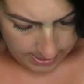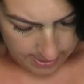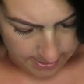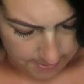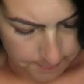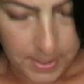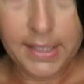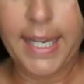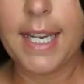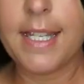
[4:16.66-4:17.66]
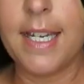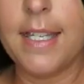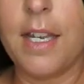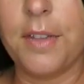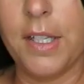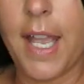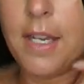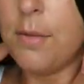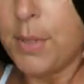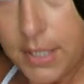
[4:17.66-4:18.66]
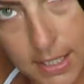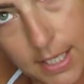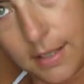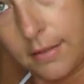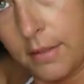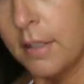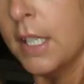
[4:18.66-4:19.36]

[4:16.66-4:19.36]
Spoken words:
Like I said, it's got the liner built in,